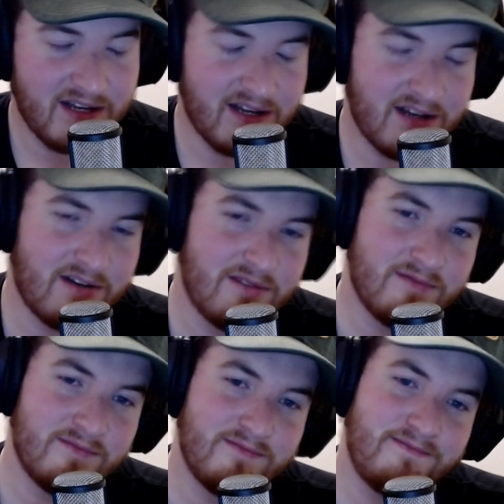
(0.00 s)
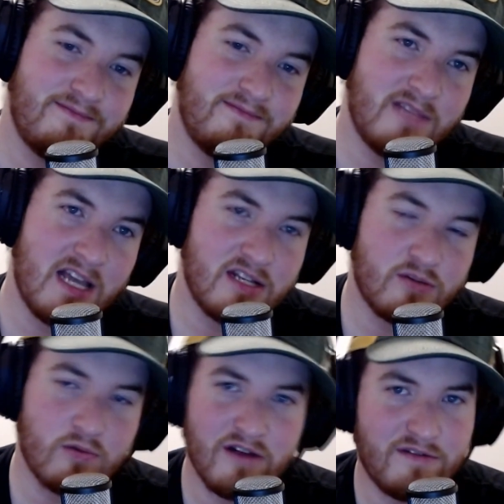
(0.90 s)
Yeah, it's
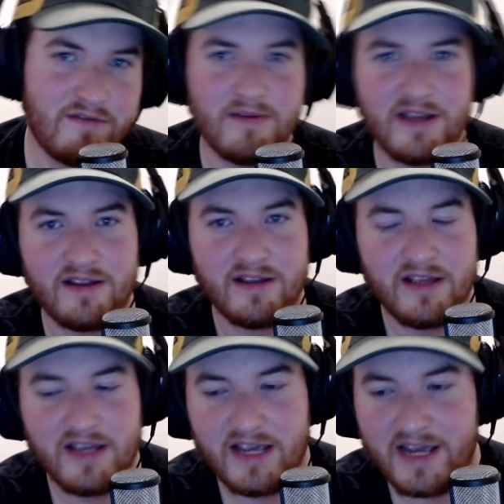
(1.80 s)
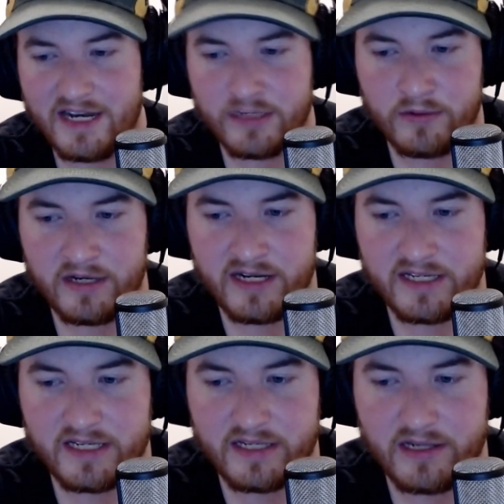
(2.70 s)
rough, but it is what it is.